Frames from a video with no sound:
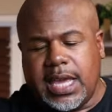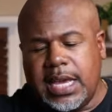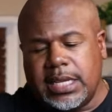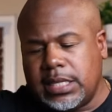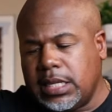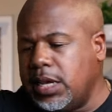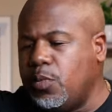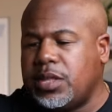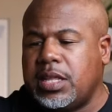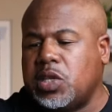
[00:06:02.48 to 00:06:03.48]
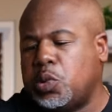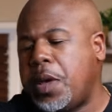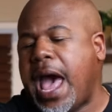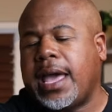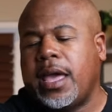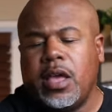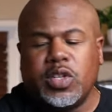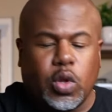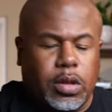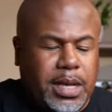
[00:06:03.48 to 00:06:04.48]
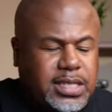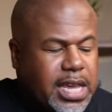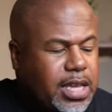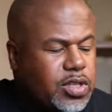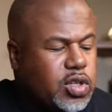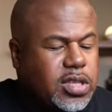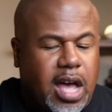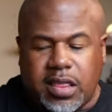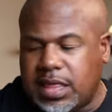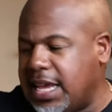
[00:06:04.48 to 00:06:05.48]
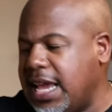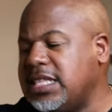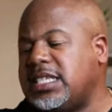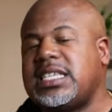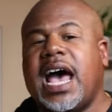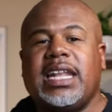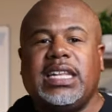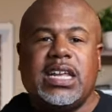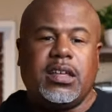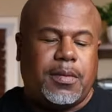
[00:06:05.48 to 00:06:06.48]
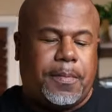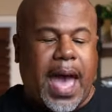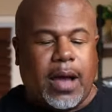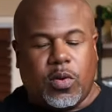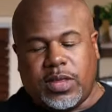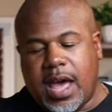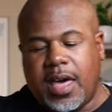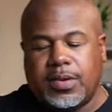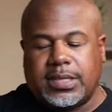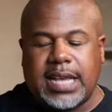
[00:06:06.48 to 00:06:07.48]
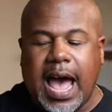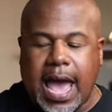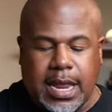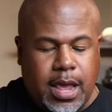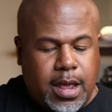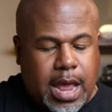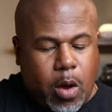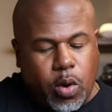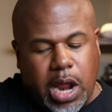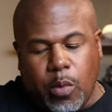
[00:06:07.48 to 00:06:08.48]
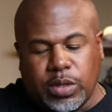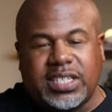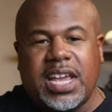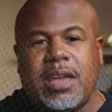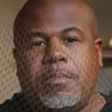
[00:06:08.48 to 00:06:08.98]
easily with this pack. So let me take you to the, the inside lid of the pack on the other side. Now, what I was saying